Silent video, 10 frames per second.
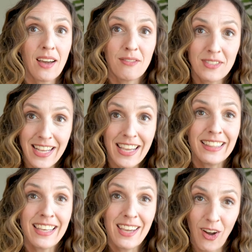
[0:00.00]
of
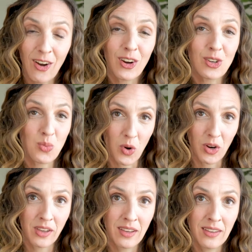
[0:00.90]
daily hard
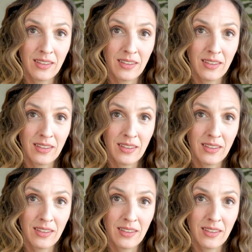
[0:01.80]
work.